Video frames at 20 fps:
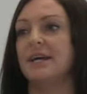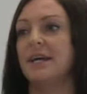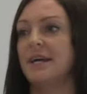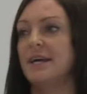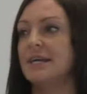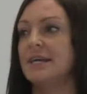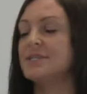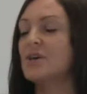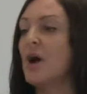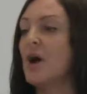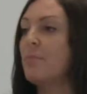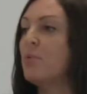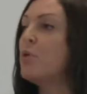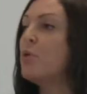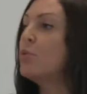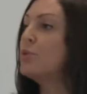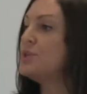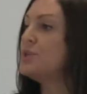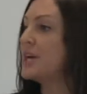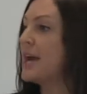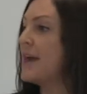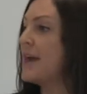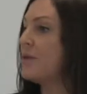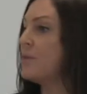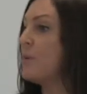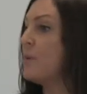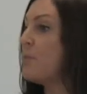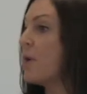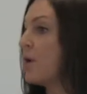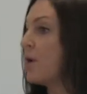is I pulled together
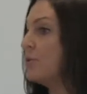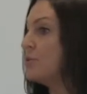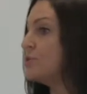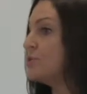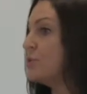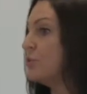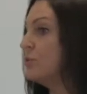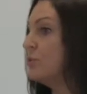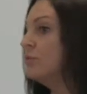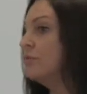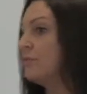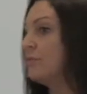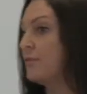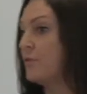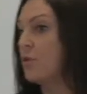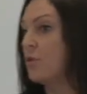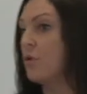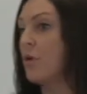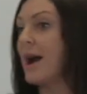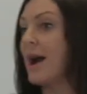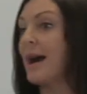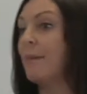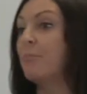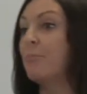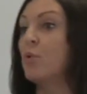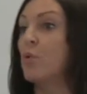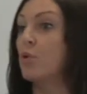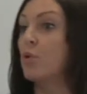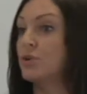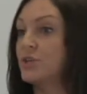a proposal for our
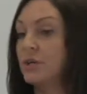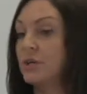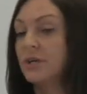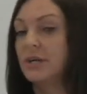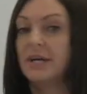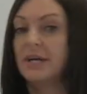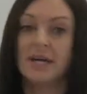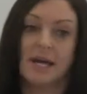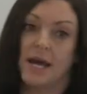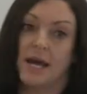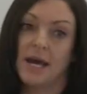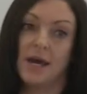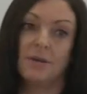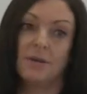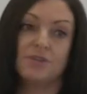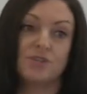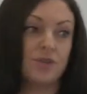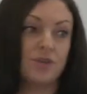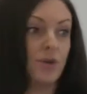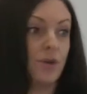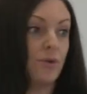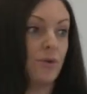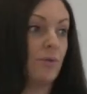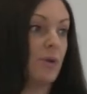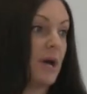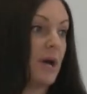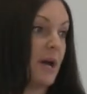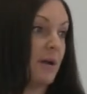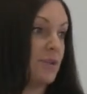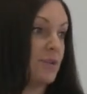board
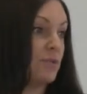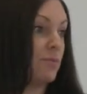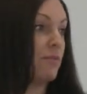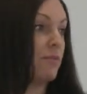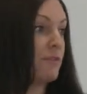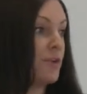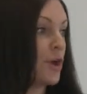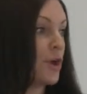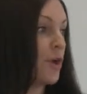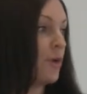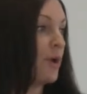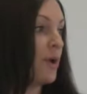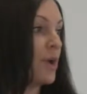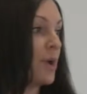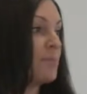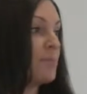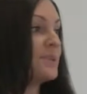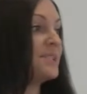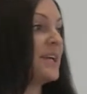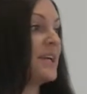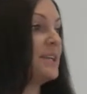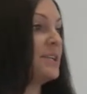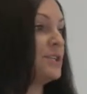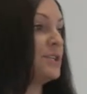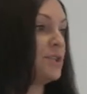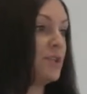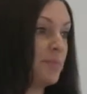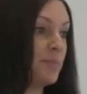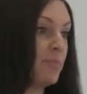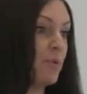to review, and I
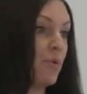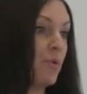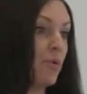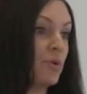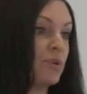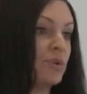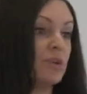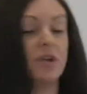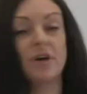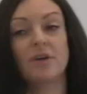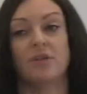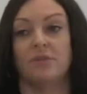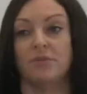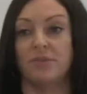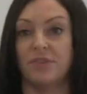presented to the board, look,